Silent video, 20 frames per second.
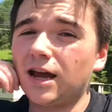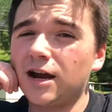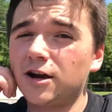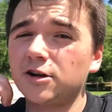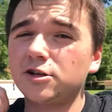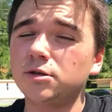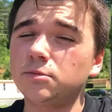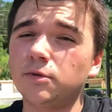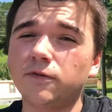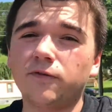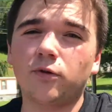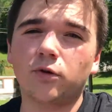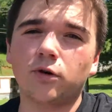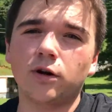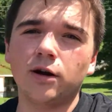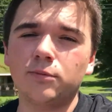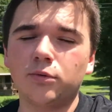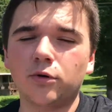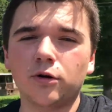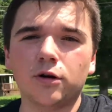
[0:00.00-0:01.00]
or two before
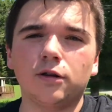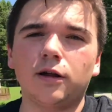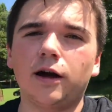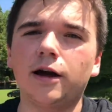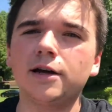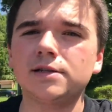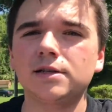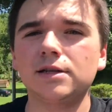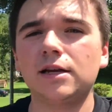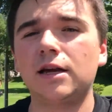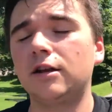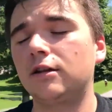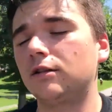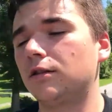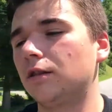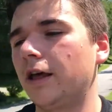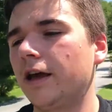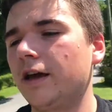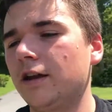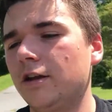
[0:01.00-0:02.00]
Import Alliance in
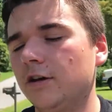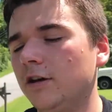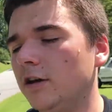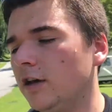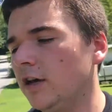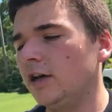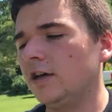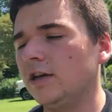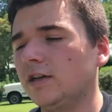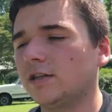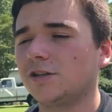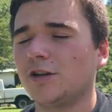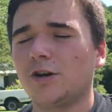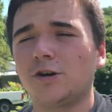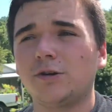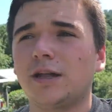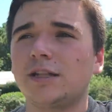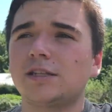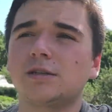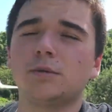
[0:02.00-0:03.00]
Atlanta. So
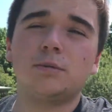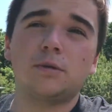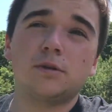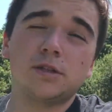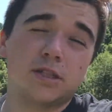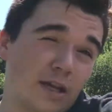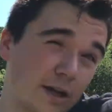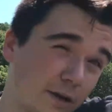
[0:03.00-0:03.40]
that's almost like